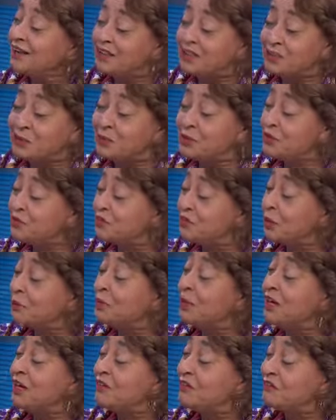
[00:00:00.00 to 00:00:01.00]
that she was
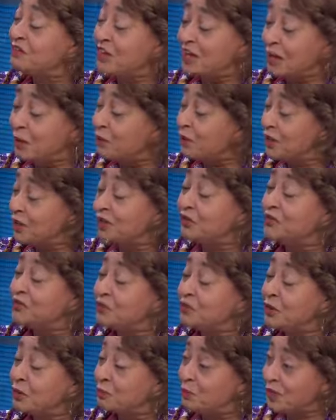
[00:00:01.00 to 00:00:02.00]
from a family of
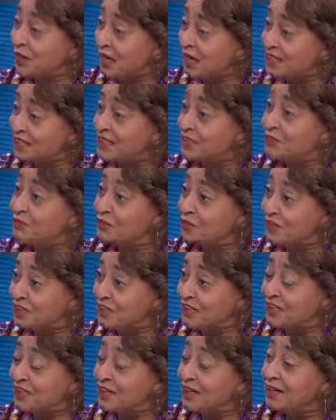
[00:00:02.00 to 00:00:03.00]
free blacks in
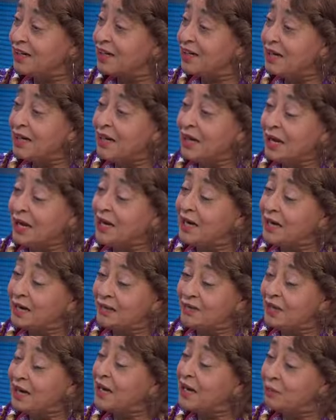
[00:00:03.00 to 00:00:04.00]
Virginia,
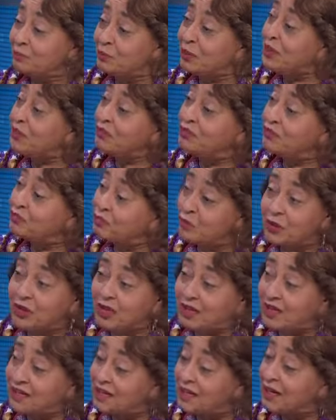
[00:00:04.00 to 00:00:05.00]
and they had been
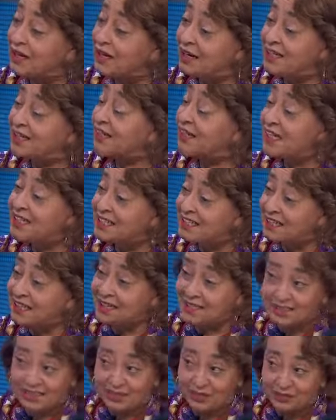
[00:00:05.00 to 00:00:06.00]
free at least
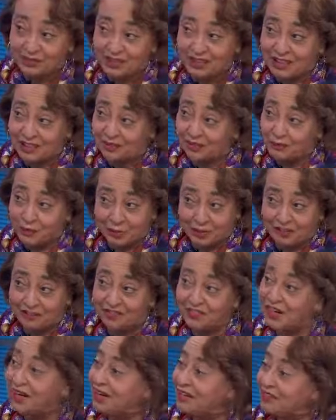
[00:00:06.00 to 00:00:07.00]
since
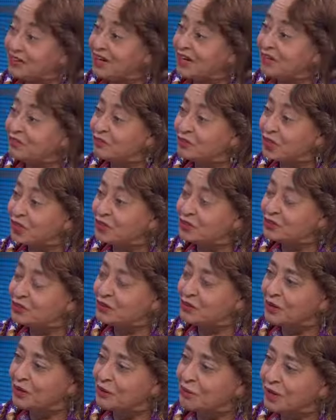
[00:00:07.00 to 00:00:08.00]
1745. I have
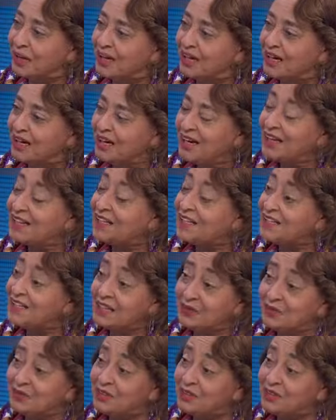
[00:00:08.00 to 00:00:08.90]
records going back yeah. to